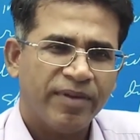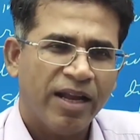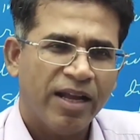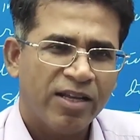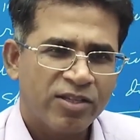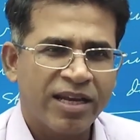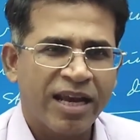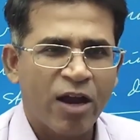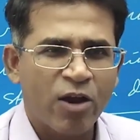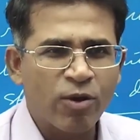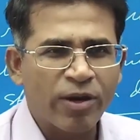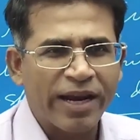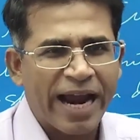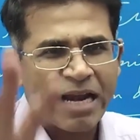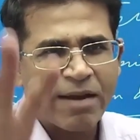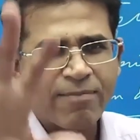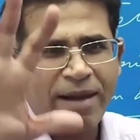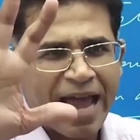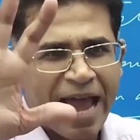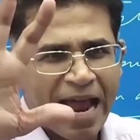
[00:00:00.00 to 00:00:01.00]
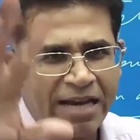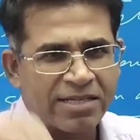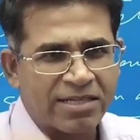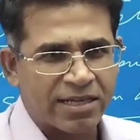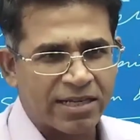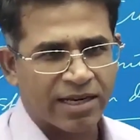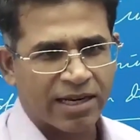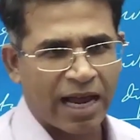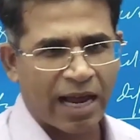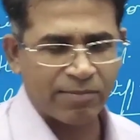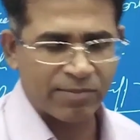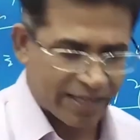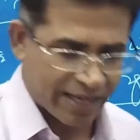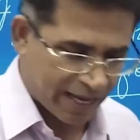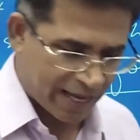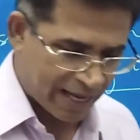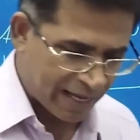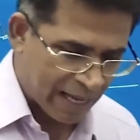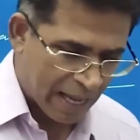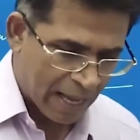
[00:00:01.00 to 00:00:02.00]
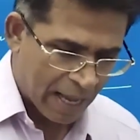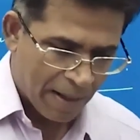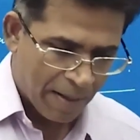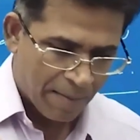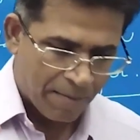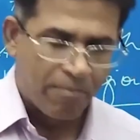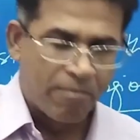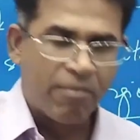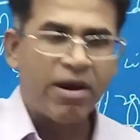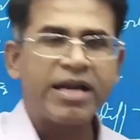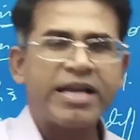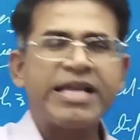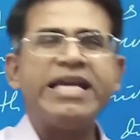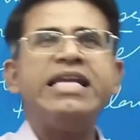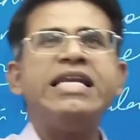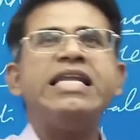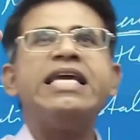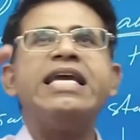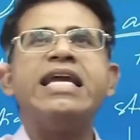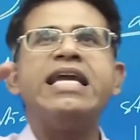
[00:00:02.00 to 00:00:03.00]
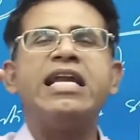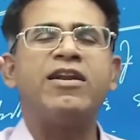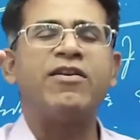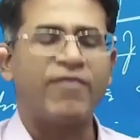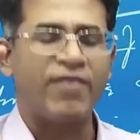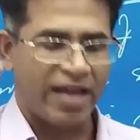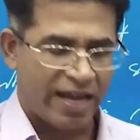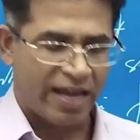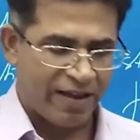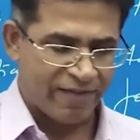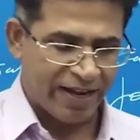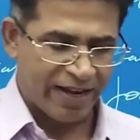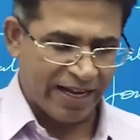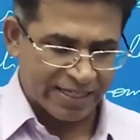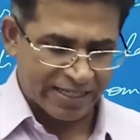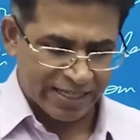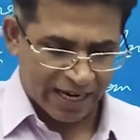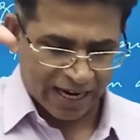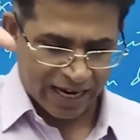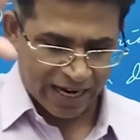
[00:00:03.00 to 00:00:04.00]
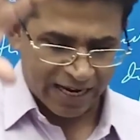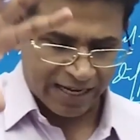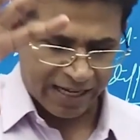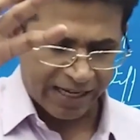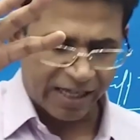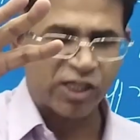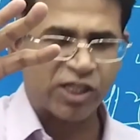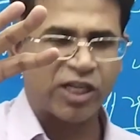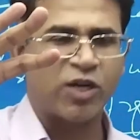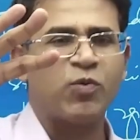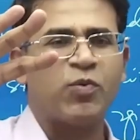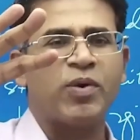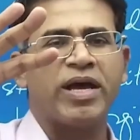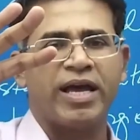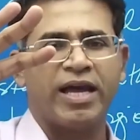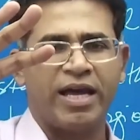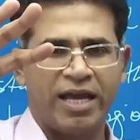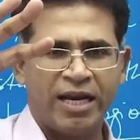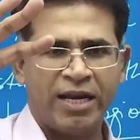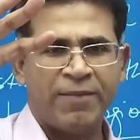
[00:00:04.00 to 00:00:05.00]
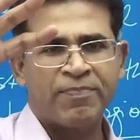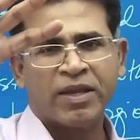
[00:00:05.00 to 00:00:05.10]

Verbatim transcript: So now look at my answer. I'm saying marine heat wave is a condition where